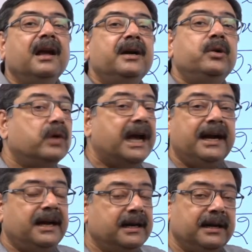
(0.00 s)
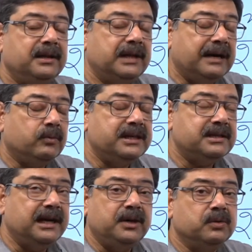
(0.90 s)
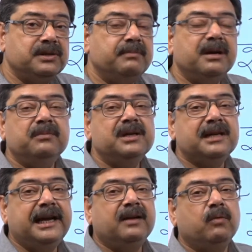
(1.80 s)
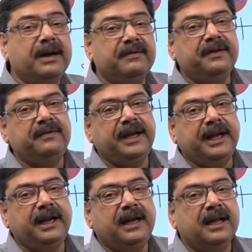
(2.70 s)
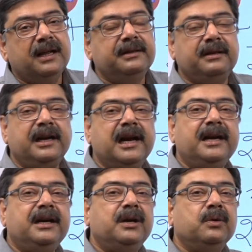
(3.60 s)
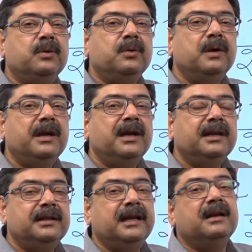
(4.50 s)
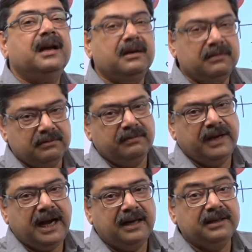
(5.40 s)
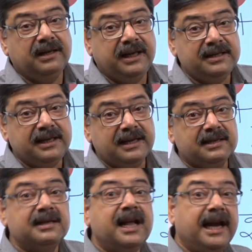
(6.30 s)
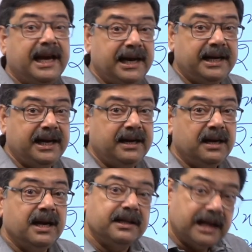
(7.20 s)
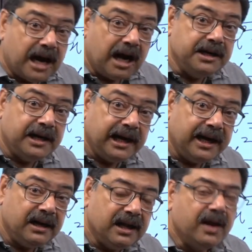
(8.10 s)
In that question I took some numbers like 150, 392, then we had 36, 18, then 100.